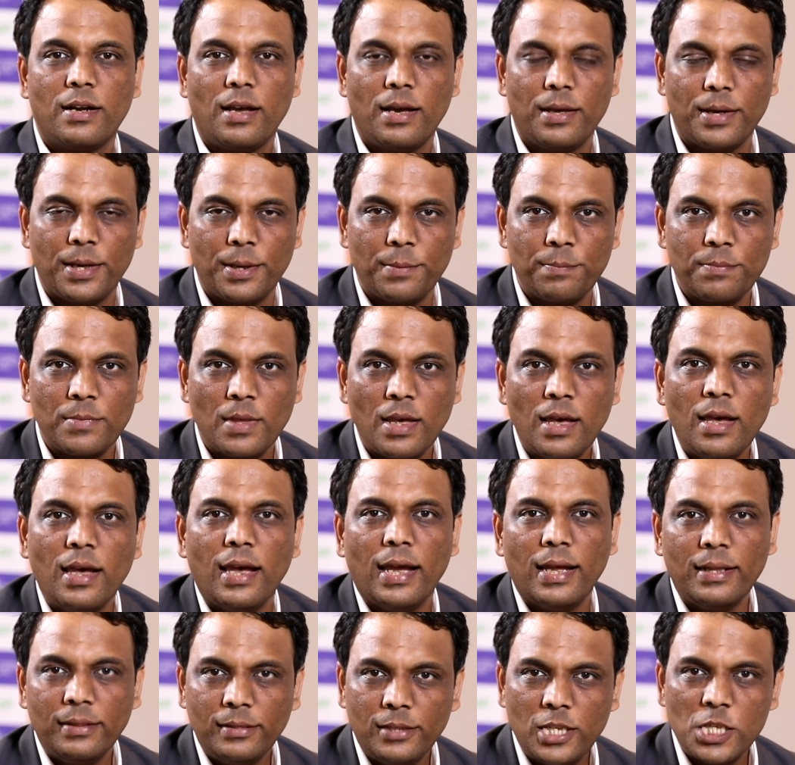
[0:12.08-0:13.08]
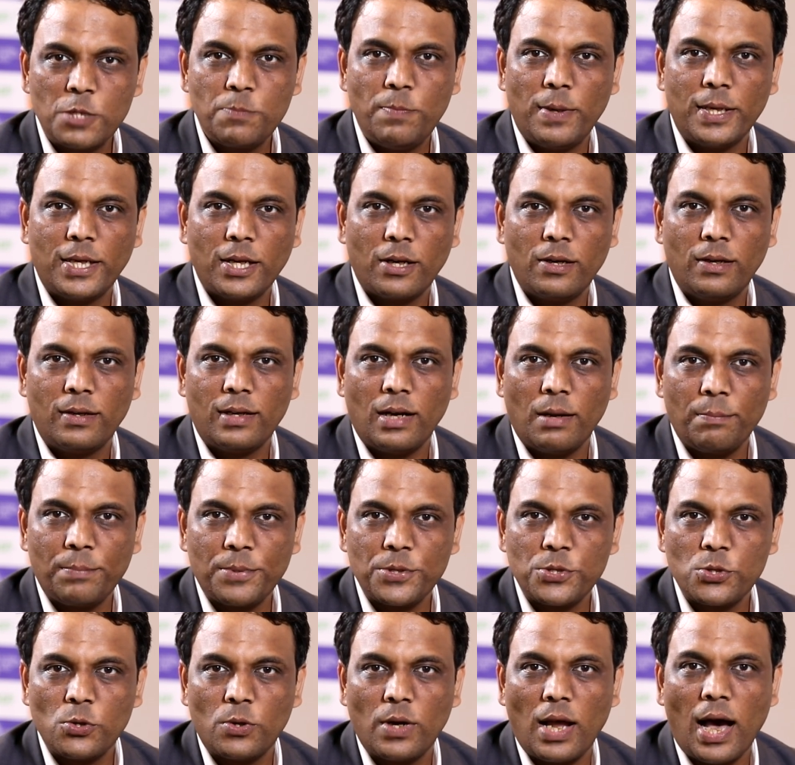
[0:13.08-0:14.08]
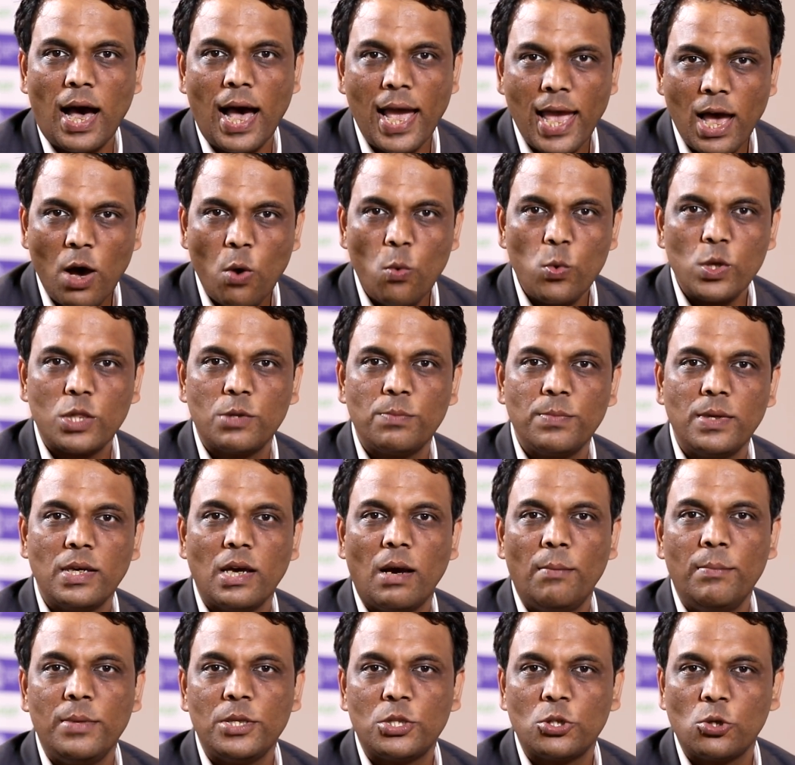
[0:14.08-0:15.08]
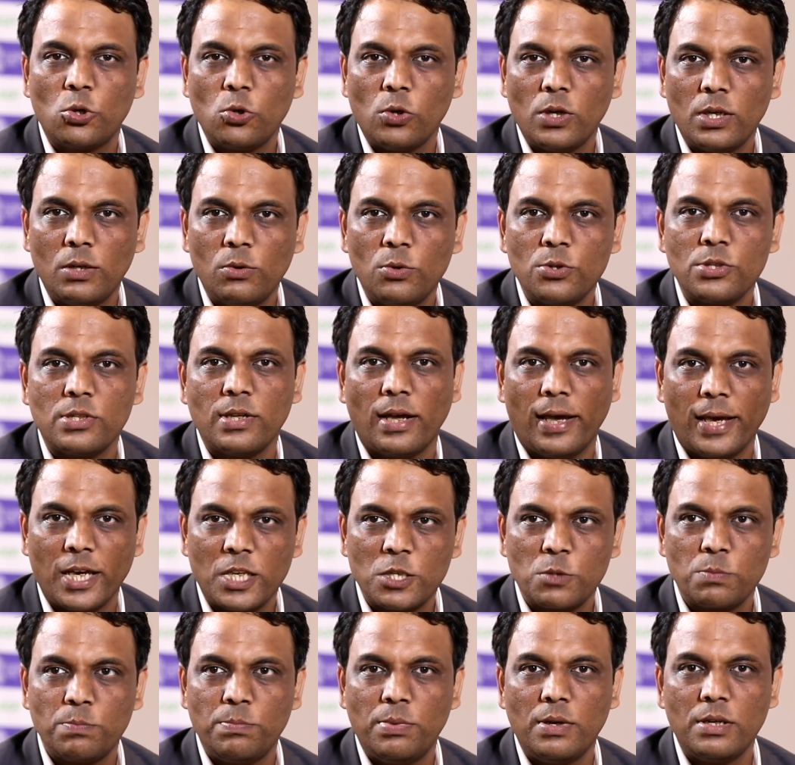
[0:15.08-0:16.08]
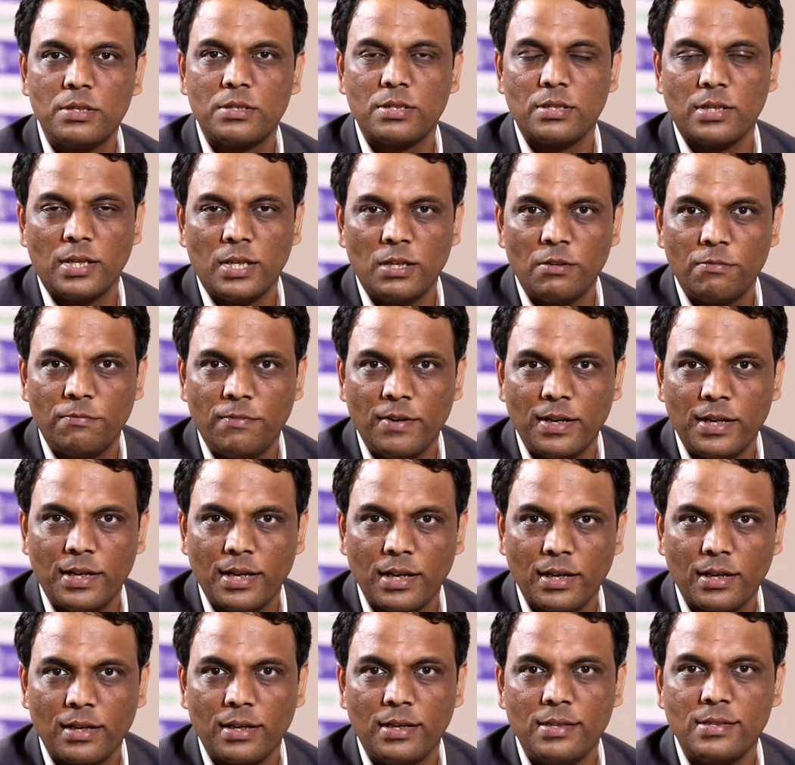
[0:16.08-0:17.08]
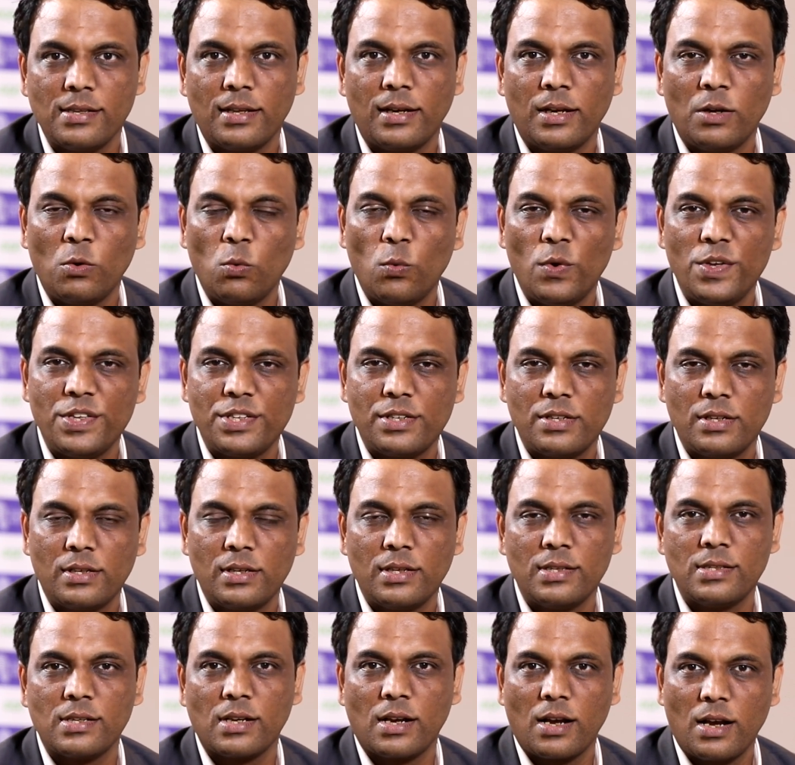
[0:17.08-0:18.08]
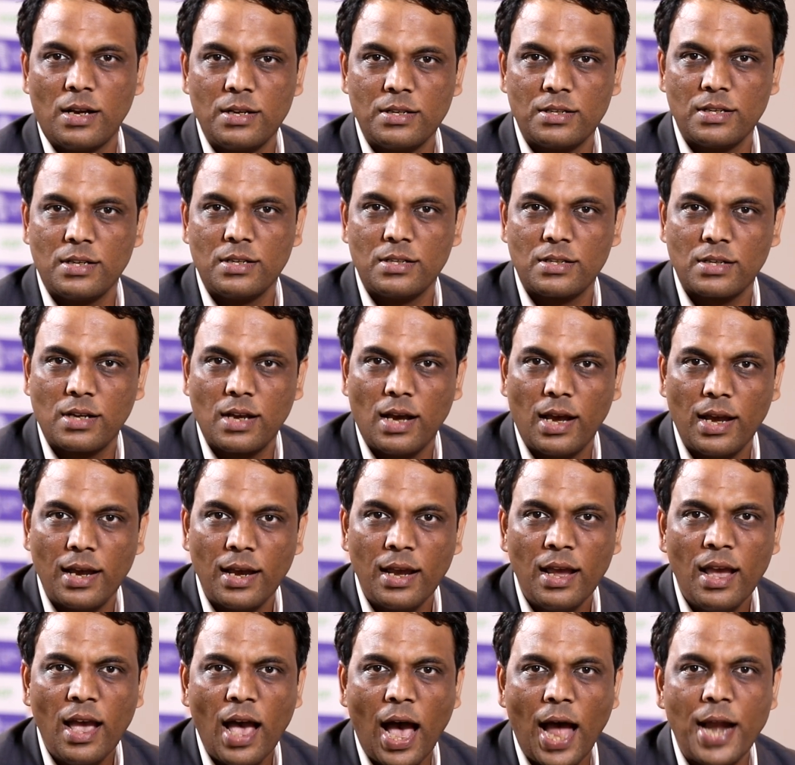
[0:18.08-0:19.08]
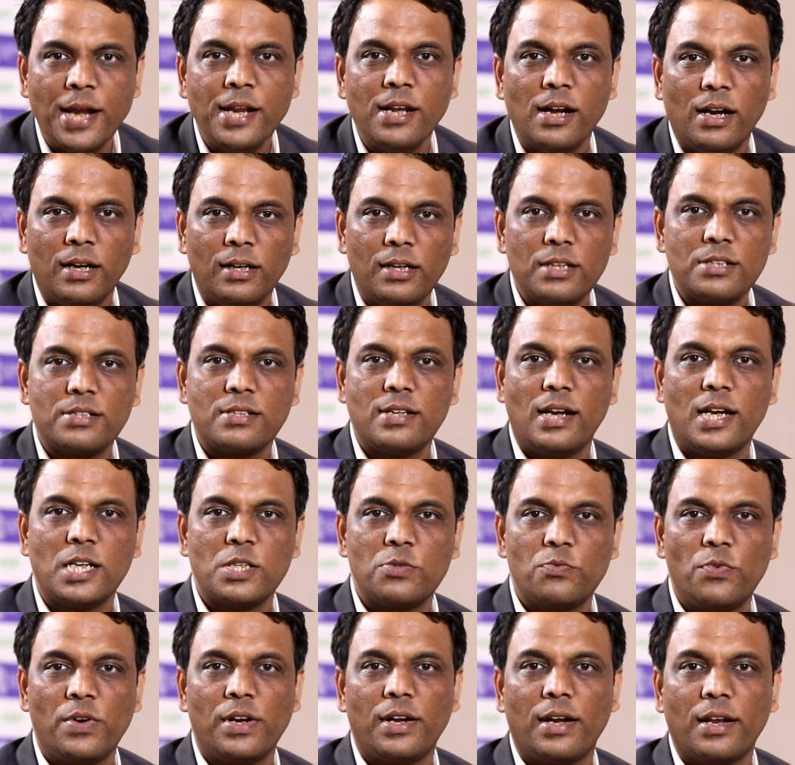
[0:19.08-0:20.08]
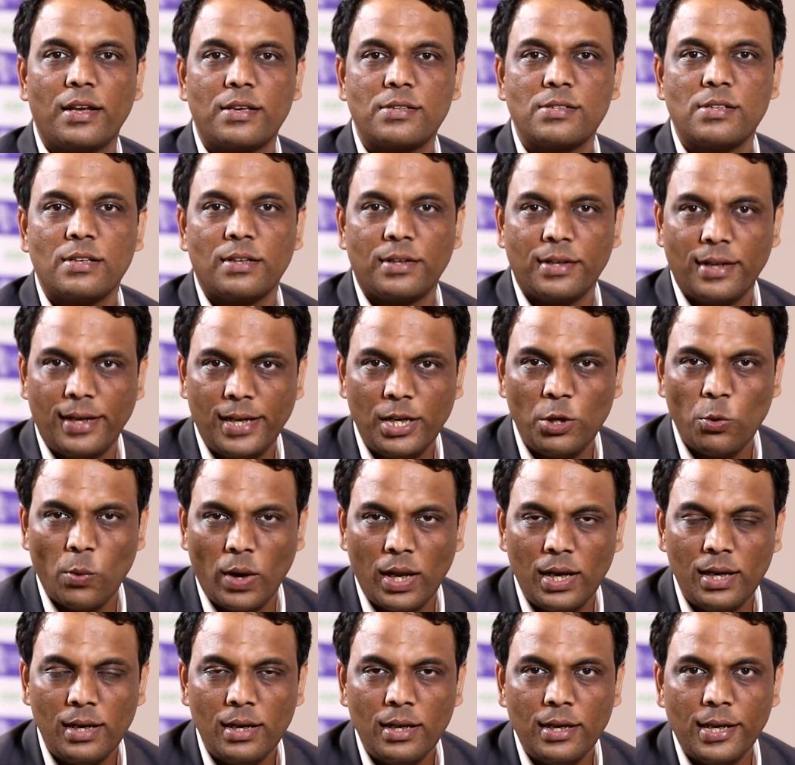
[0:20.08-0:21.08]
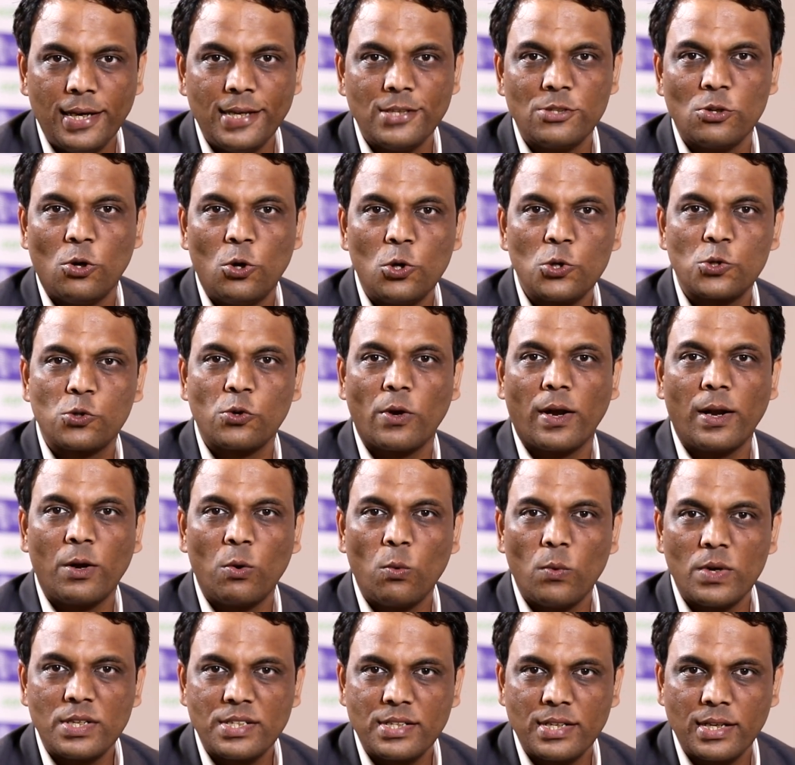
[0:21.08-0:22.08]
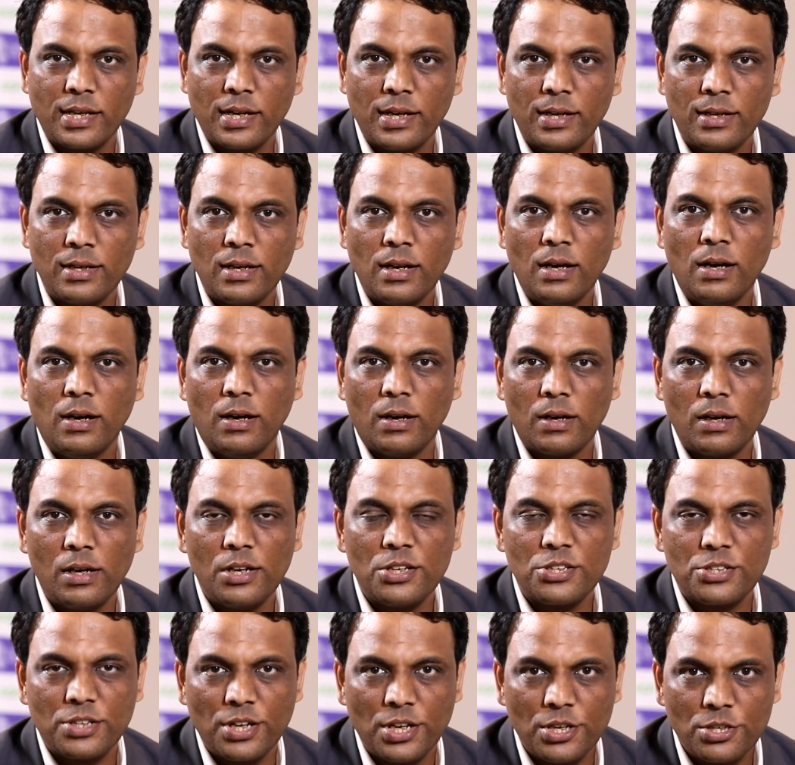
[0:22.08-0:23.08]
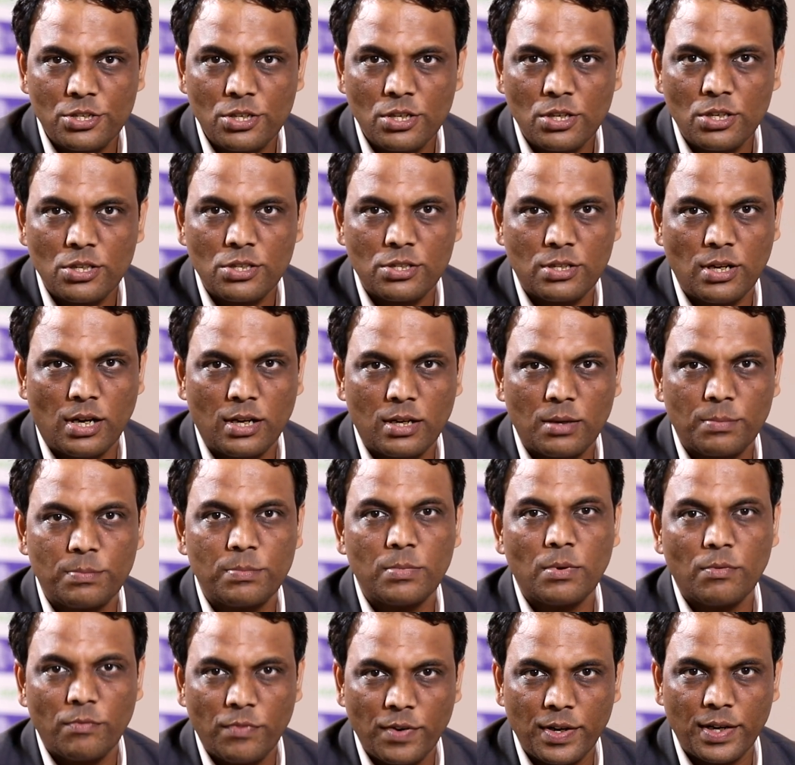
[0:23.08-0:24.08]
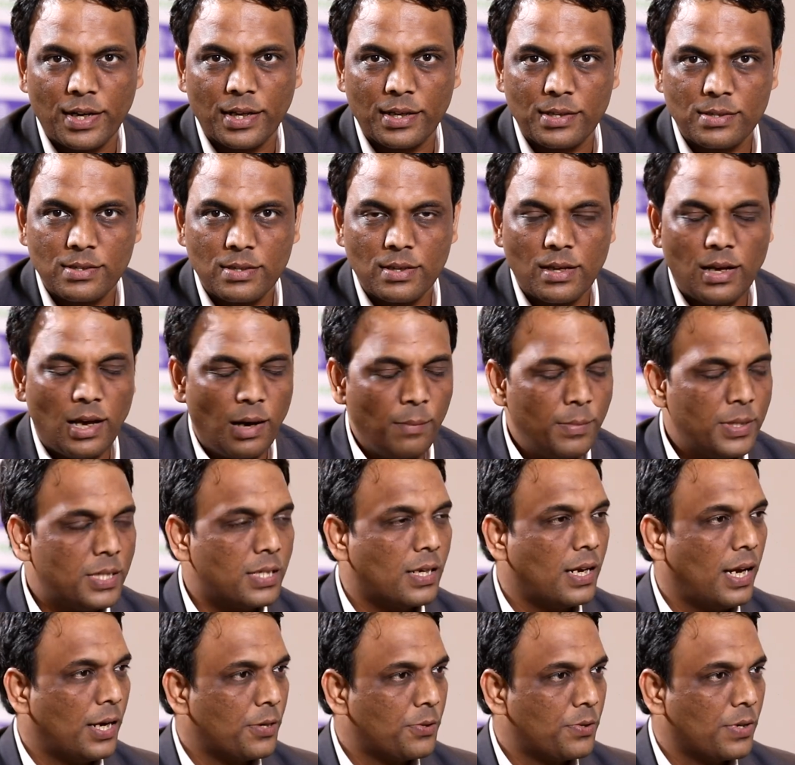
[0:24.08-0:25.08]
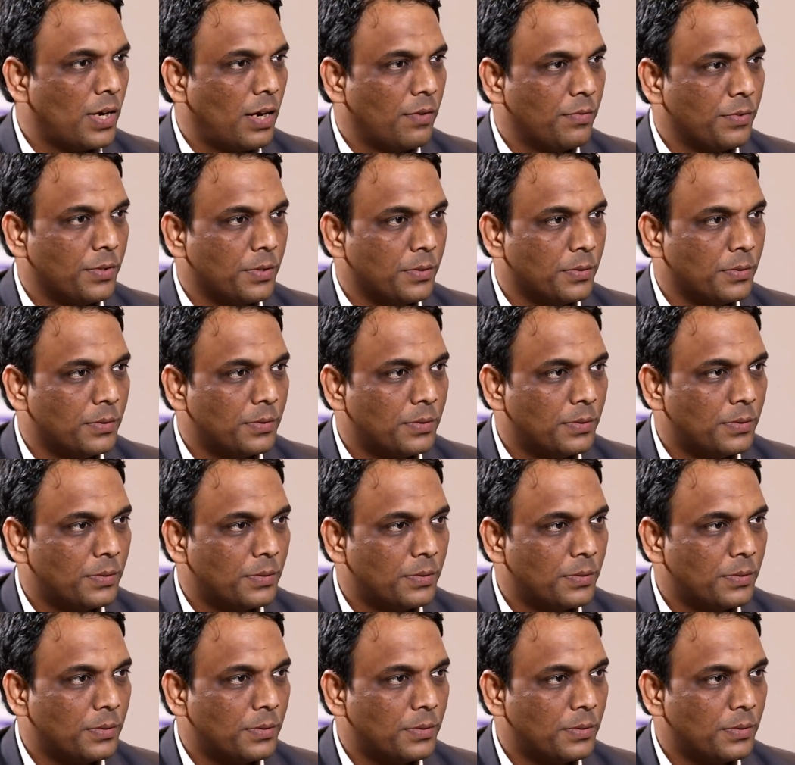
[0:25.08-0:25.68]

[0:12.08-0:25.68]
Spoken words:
Diary. In this particular episode, I have with me Amit Goel, who's the expert in FinTech. He's an investor, he's a content guy, and he understands FinTechs really well. He's also investing in early stage startup FinTechs. Amit, glad to have you.